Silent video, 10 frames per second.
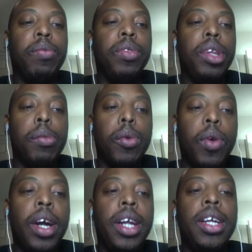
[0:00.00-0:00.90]
Number
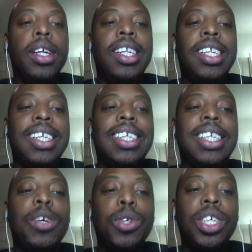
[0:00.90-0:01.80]
one,
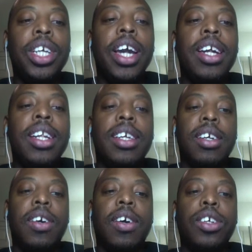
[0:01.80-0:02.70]
dissociate
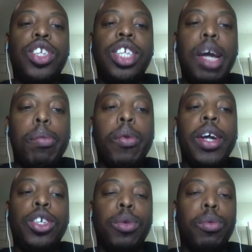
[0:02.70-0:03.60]
or
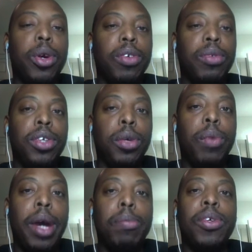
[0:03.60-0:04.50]
separate your
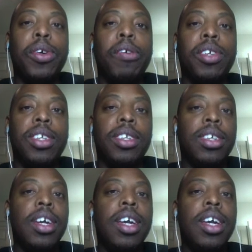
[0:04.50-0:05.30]
web services.